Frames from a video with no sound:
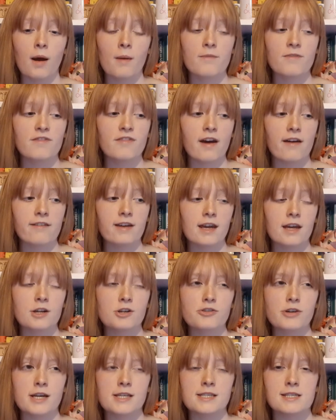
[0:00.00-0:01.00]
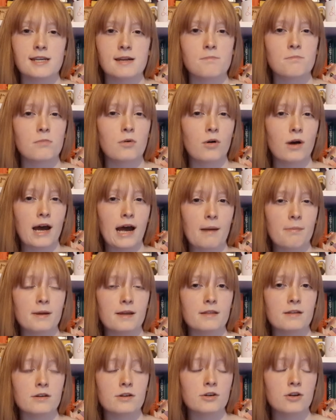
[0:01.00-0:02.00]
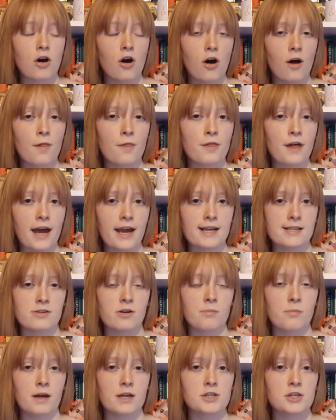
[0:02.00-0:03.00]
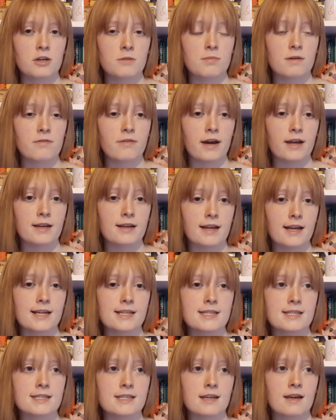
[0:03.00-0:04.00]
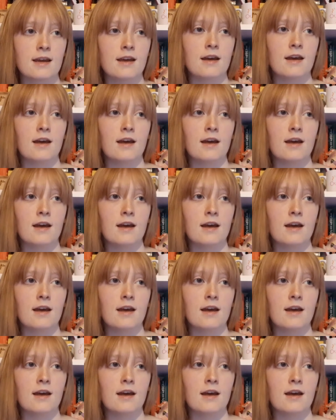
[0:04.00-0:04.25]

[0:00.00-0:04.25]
I'm very interested in More Happy Than Not. That is on my to-be-read list